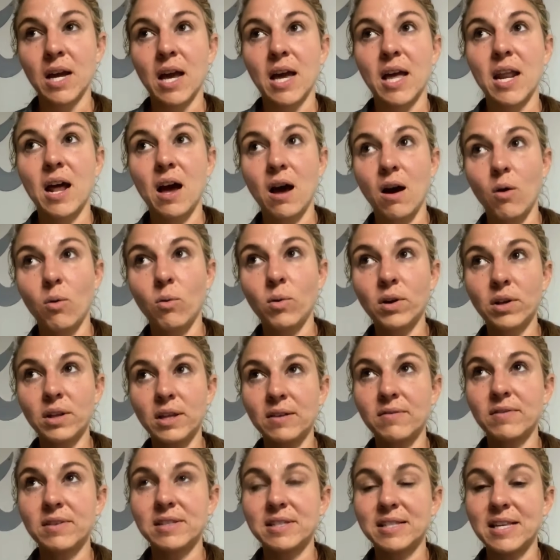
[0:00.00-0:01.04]
And I will
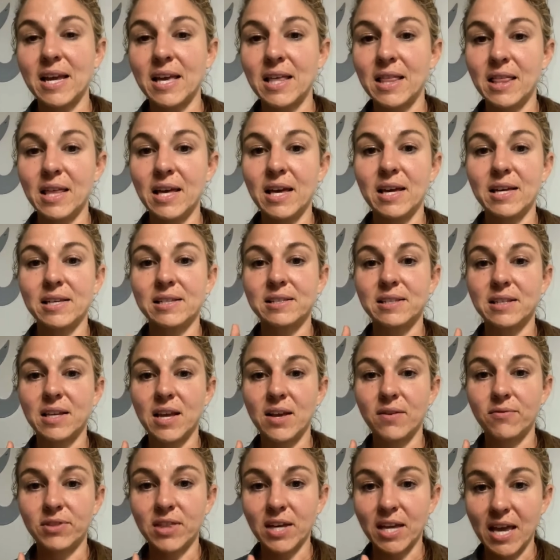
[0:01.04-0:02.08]
even say this,
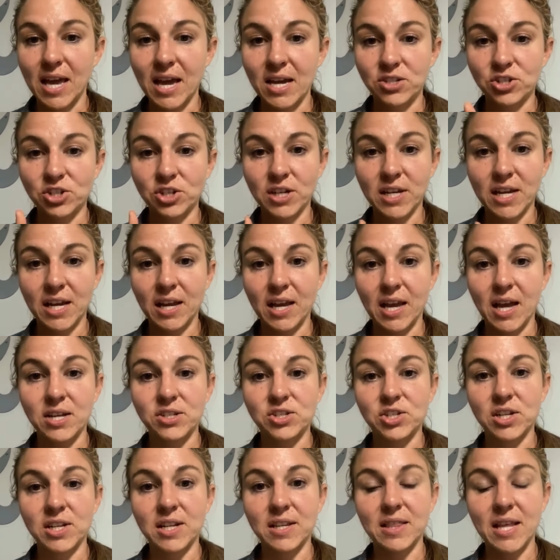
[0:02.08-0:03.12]
if the catcher can catch
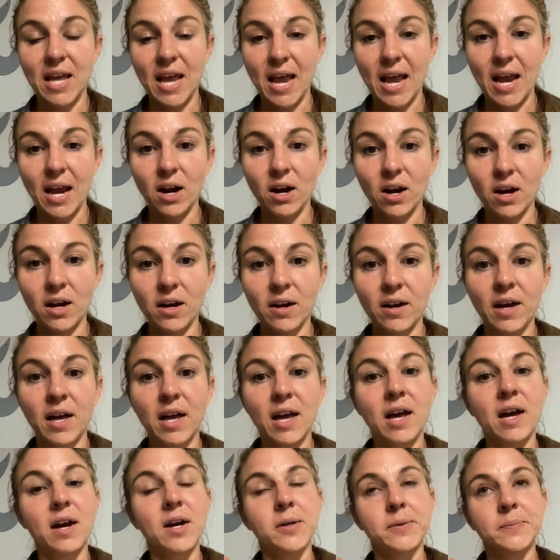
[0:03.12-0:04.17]
it in the air,
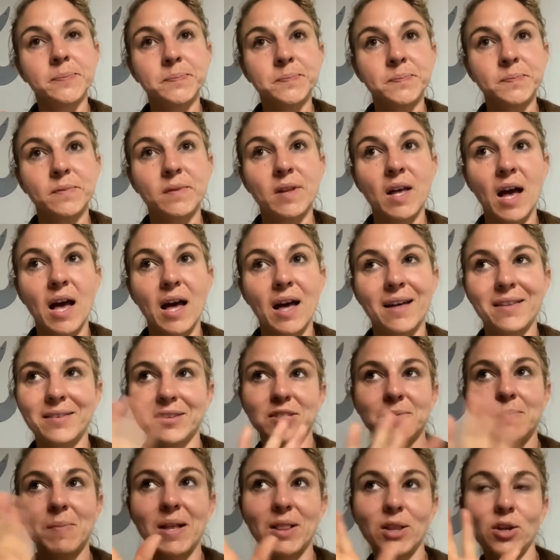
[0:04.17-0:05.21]

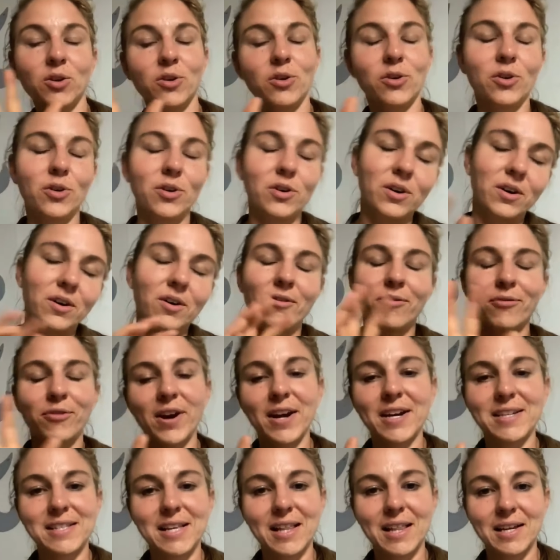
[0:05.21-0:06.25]
it's my little
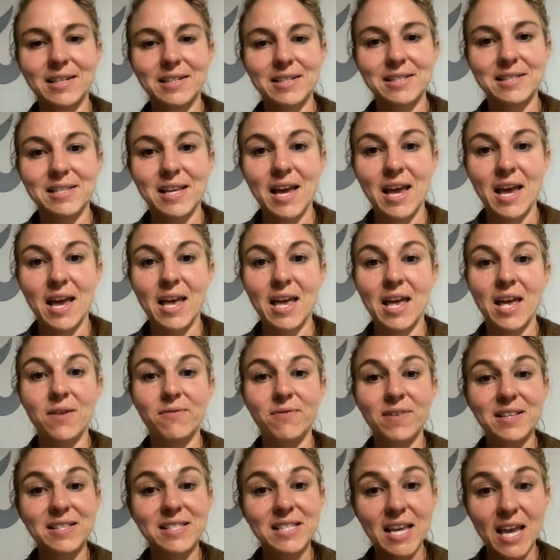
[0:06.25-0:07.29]
phrase I like to say, if
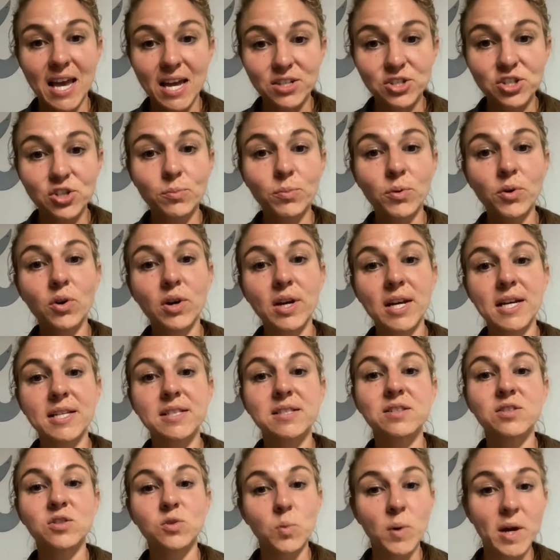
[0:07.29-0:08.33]
it's catchable,
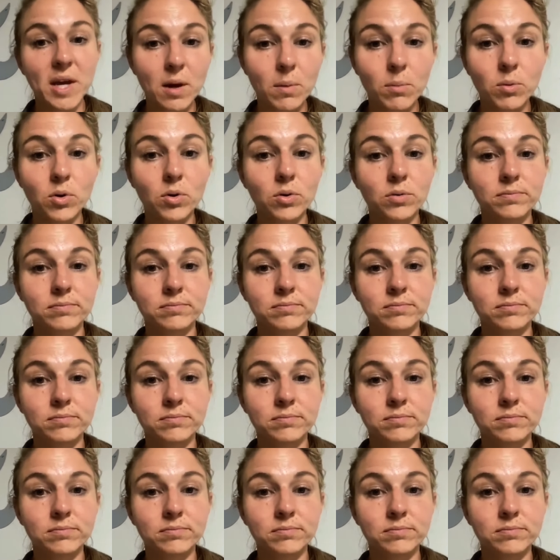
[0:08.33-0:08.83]
it's swingable.